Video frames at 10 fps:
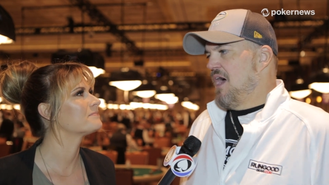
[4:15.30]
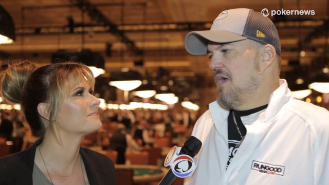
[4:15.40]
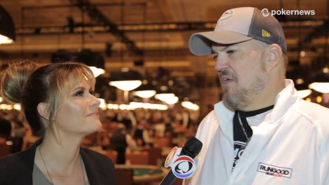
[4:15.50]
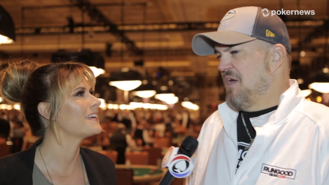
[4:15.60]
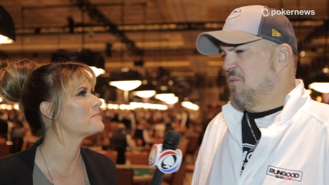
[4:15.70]

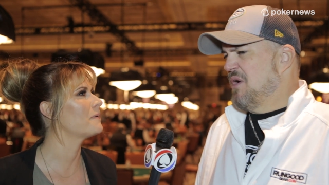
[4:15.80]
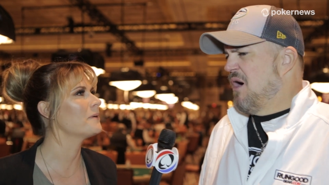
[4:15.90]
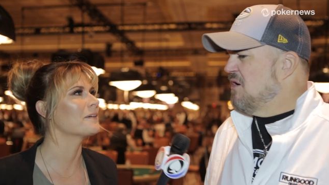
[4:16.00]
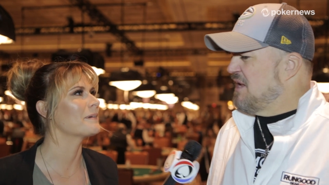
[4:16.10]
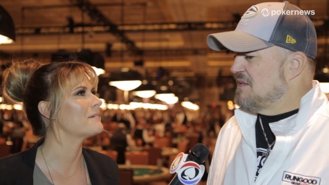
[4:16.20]
Speaker 1: I think That's
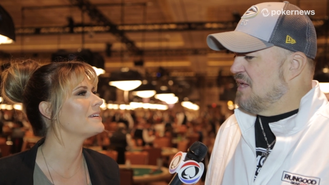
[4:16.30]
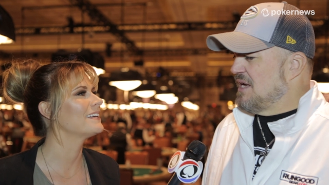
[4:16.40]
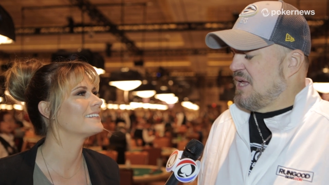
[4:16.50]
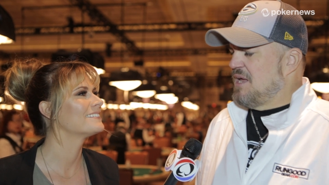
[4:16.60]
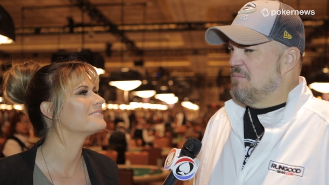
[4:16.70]
we all
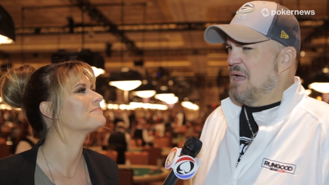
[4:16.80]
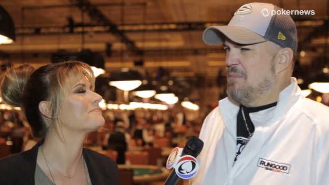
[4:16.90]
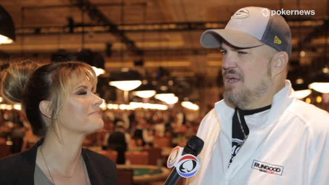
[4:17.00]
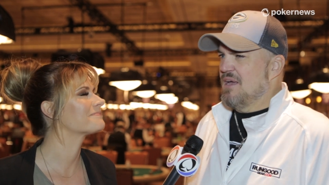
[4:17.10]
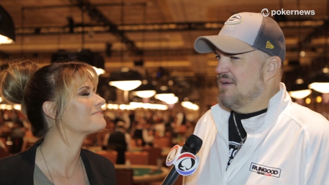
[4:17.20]
get lucky
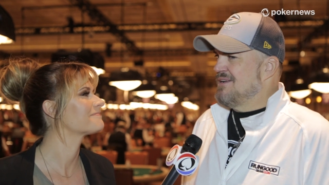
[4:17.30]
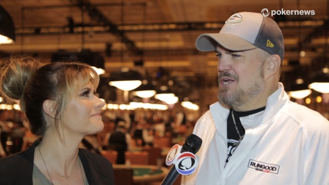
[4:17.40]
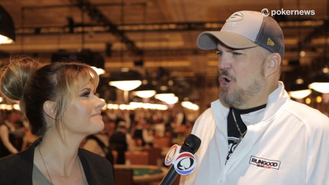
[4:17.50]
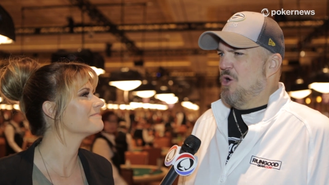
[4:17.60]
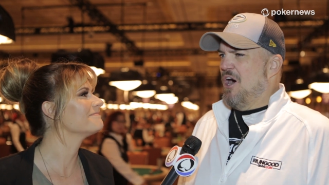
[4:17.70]
maybe
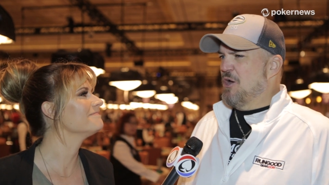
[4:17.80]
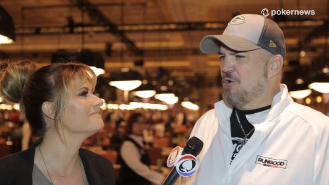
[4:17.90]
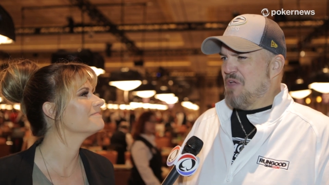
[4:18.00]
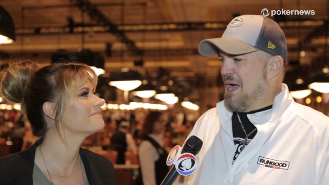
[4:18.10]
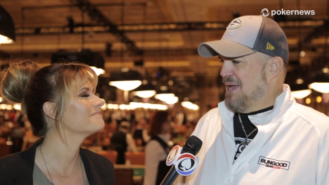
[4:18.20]
you know a
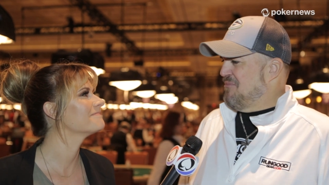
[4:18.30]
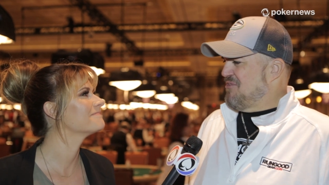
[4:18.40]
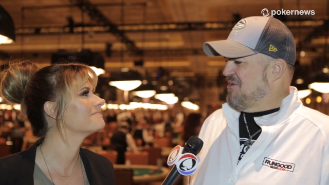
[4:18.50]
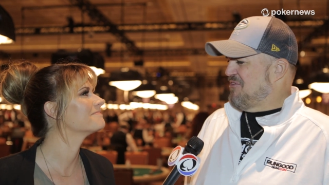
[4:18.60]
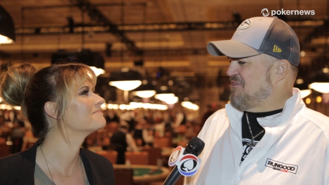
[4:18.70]
hundred
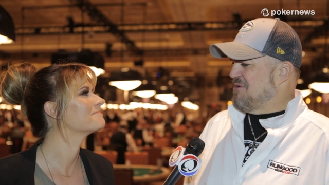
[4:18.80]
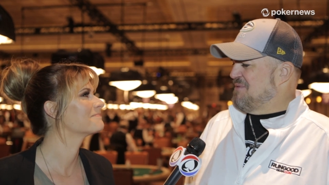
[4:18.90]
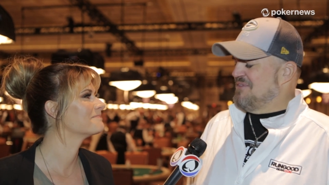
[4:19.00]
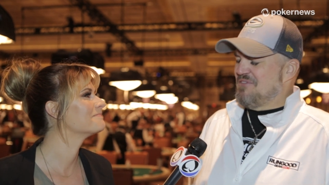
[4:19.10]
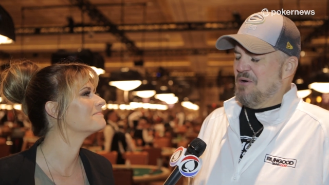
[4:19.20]
times during this
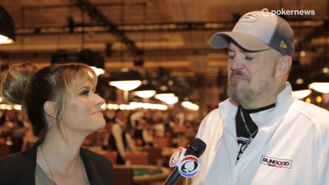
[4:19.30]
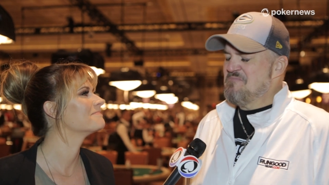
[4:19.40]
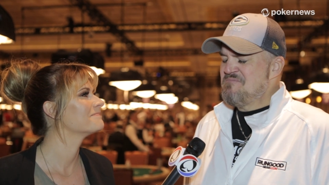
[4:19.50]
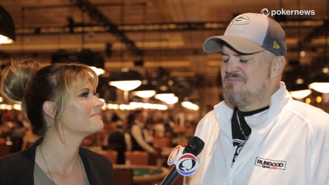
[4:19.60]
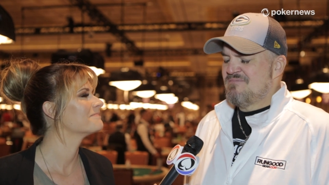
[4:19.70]
tournament. So,
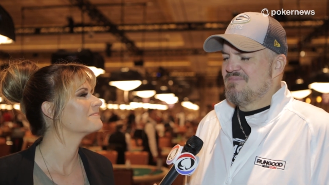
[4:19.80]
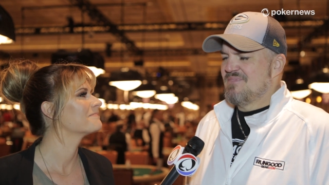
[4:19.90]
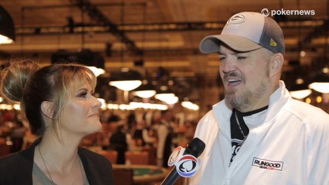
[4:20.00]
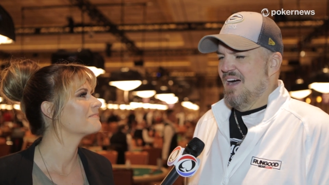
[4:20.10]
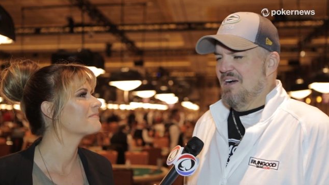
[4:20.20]

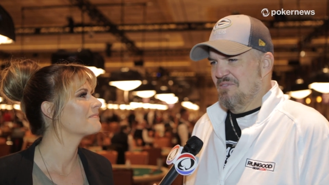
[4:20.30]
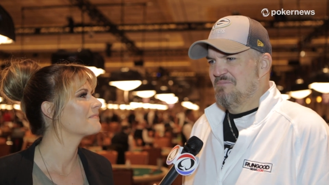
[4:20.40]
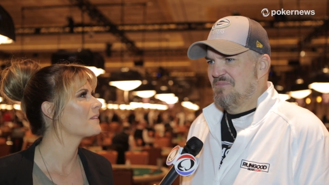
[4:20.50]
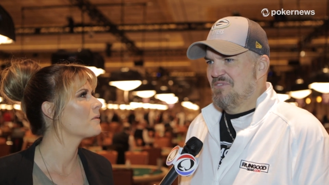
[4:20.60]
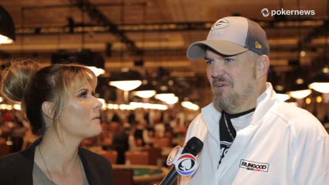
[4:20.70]
yeah.
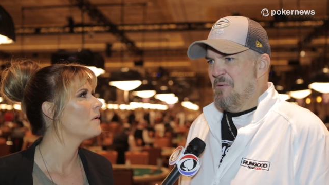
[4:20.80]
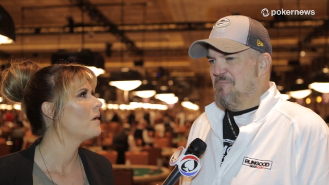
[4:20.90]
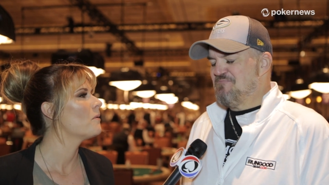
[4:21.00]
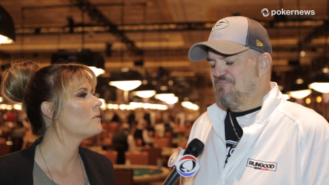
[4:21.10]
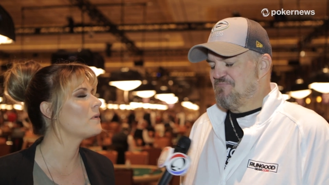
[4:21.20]
So.
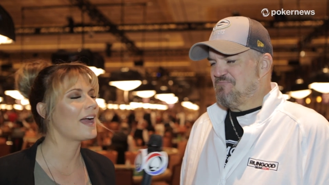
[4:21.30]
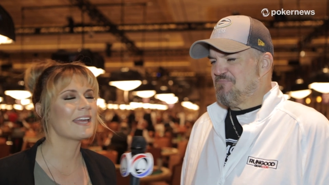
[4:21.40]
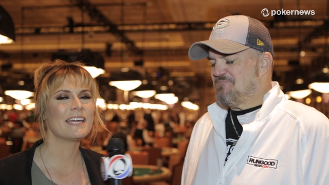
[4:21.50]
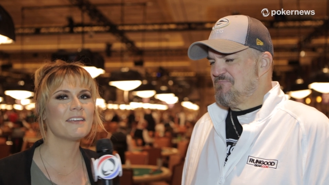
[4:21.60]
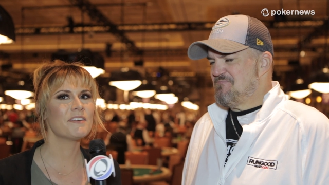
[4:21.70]
Speaker 2: Well,
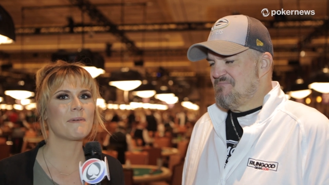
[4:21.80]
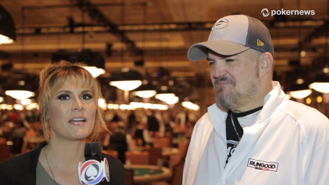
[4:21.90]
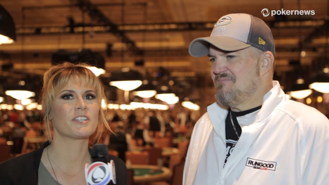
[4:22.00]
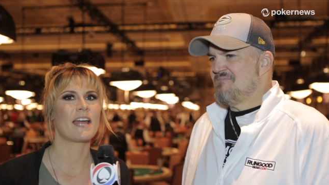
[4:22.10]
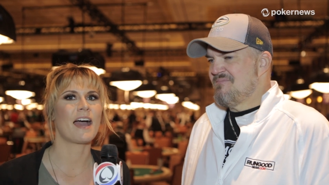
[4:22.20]
I can't even
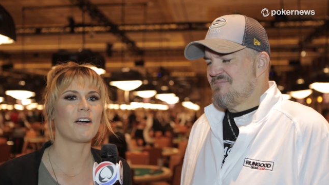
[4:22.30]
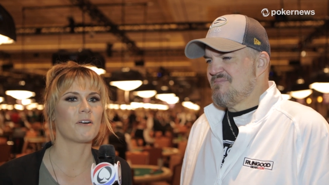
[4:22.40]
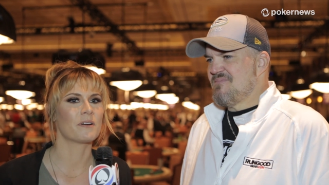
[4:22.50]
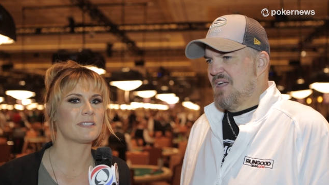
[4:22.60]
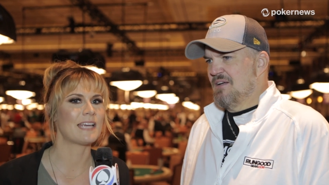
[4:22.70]
imagine
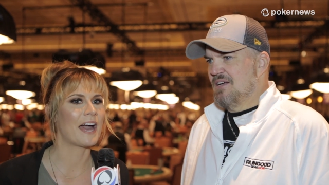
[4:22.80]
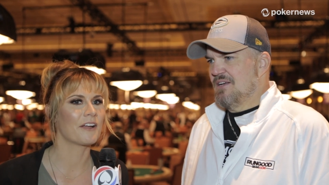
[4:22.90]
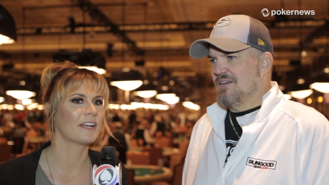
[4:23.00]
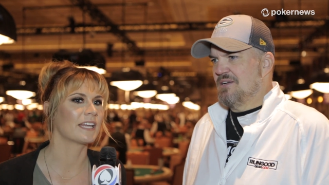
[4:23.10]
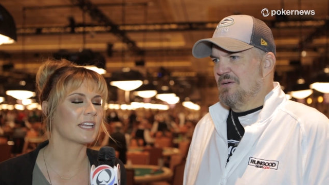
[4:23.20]
how
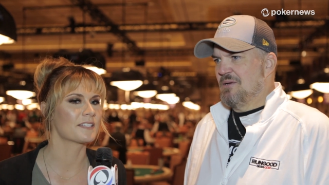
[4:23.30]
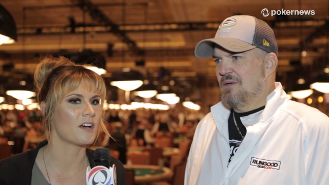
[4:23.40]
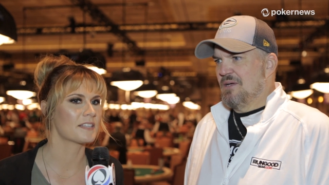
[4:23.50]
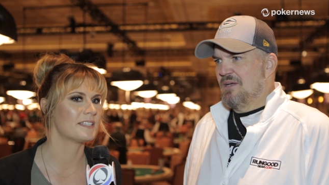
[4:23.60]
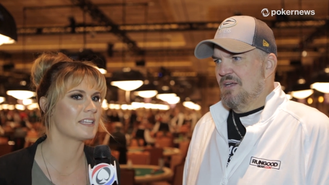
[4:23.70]
tiring and
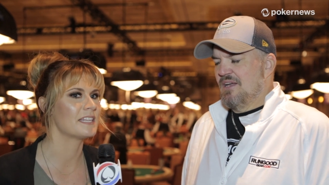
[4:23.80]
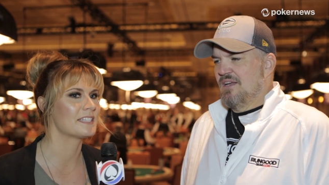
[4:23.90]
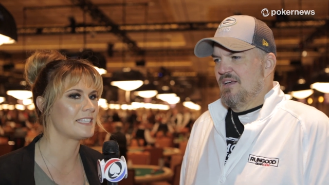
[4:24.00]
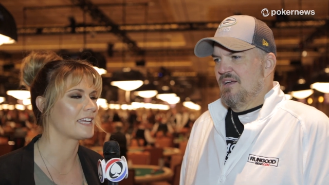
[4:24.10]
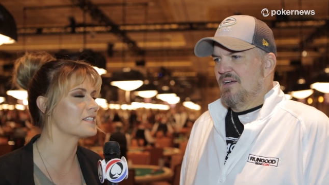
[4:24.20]
exhausting
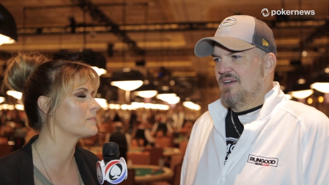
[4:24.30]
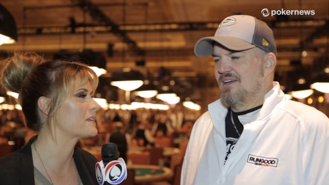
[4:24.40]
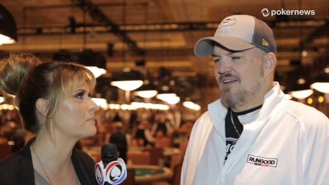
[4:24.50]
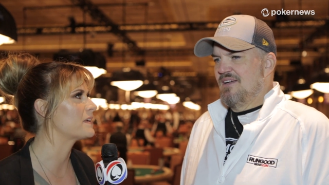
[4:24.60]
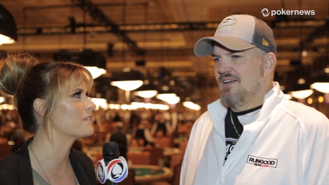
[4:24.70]
these
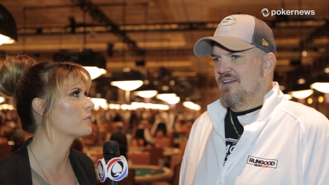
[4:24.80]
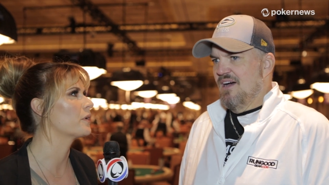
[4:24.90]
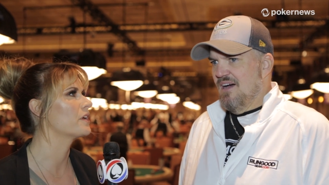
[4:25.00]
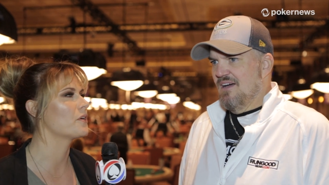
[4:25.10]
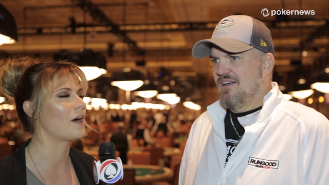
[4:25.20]
days must be
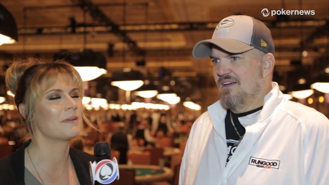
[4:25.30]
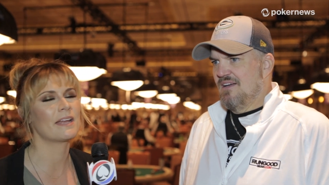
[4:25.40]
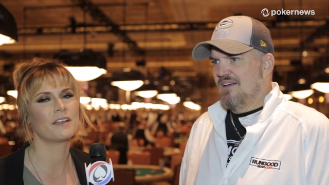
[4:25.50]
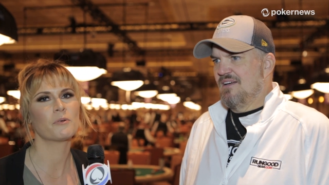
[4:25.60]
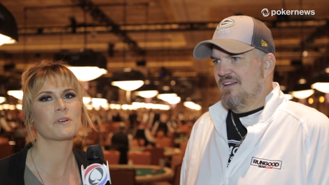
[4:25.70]
for yeah. you. I
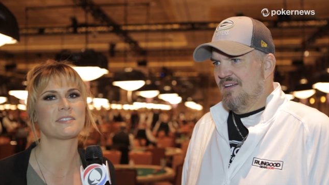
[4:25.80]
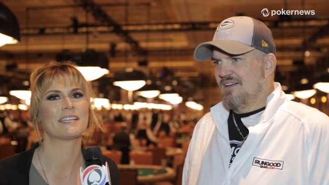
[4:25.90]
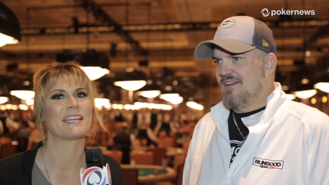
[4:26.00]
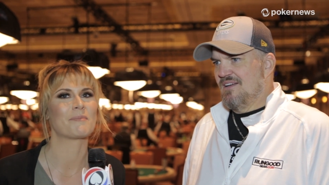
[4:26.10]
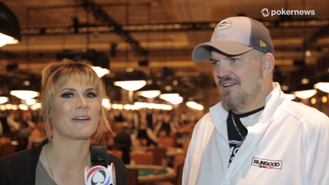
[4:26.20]
mean, I know we're
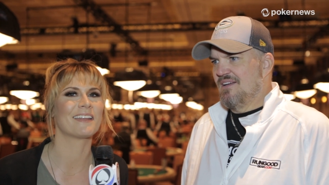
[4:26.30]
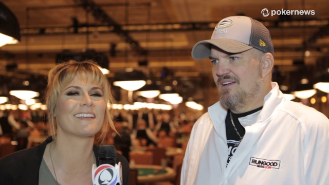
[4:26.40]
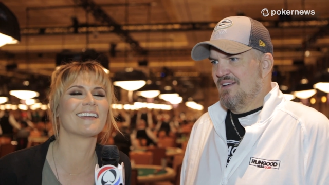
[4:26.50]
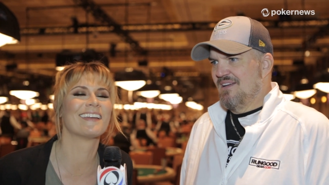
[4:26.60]
sitting, but